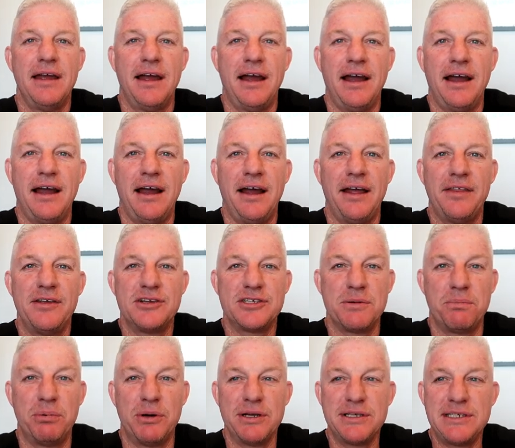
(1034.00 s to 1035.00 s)
Uh, there's
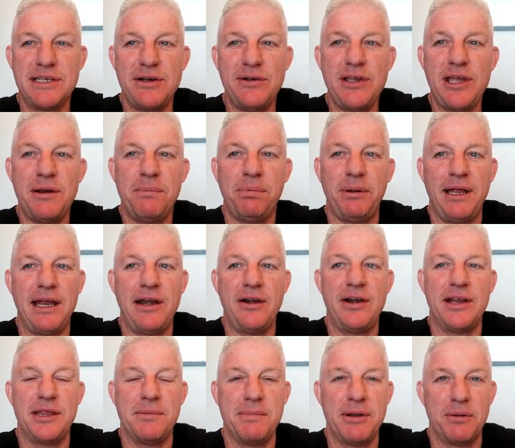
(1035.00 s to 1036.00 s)
a Brazilian player
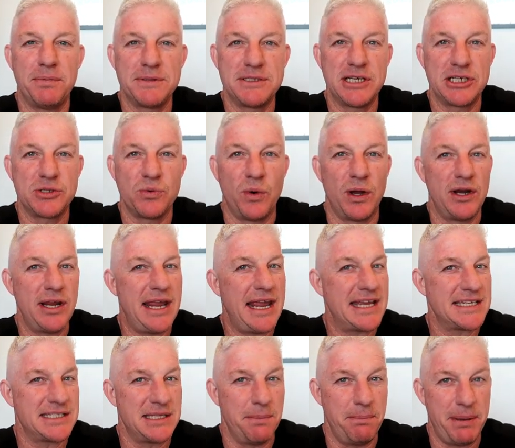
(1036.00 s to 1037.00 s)
in middle position one. He
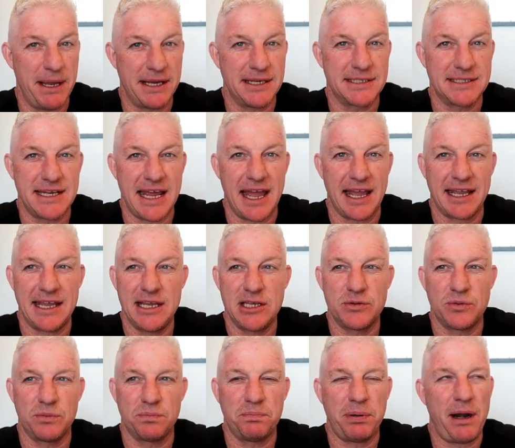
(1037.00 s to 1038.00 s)
has the big stack.
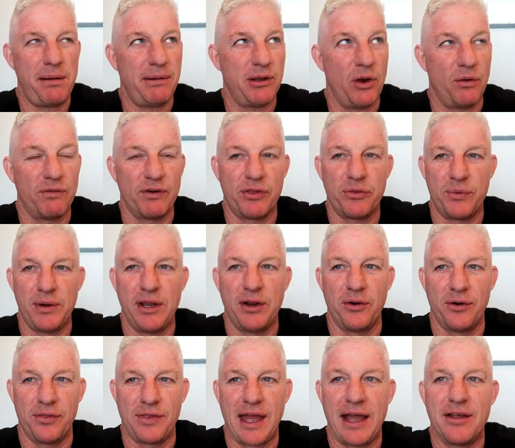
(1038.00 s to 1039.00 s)
He's probably over three
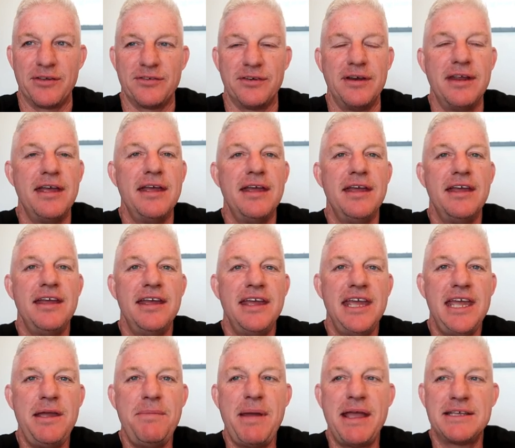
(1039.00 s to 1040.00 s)
hundred thousand.
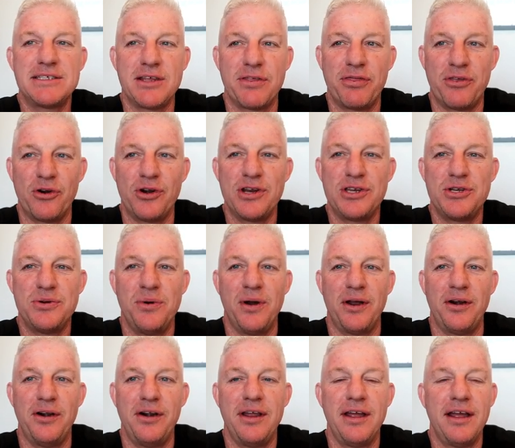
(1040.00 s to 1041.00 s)
He makes it thirty-two
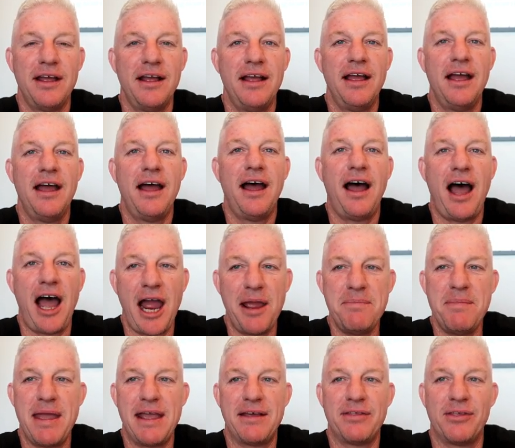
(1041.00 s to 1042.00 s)
hundred. I
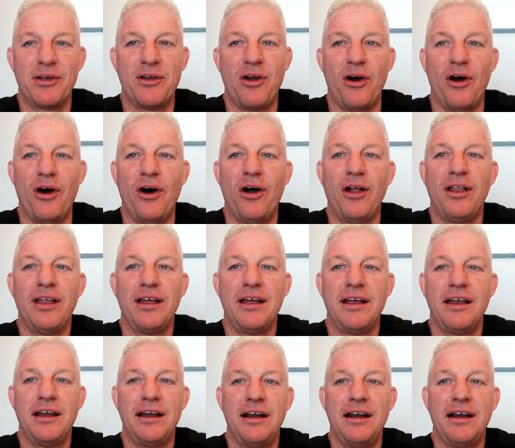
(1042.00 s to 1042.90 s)
make the call.